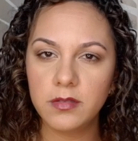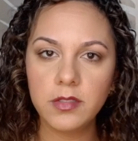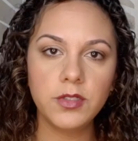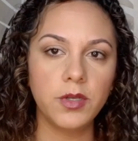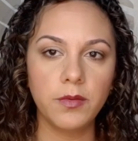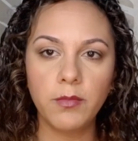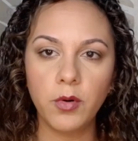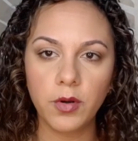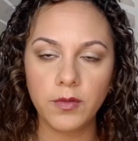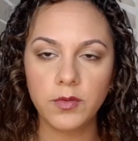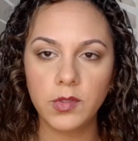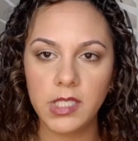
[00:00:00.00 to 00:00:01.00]
you know, more
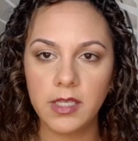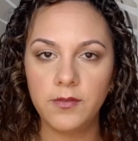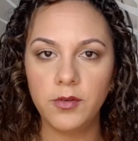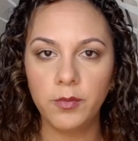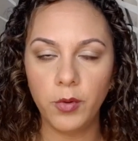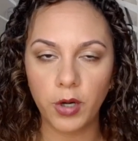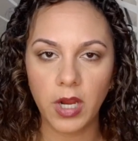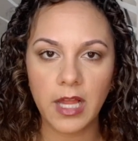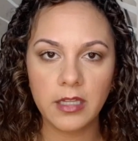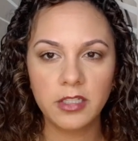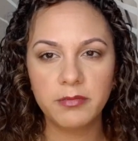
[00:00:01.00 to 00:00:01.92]
to give you more color,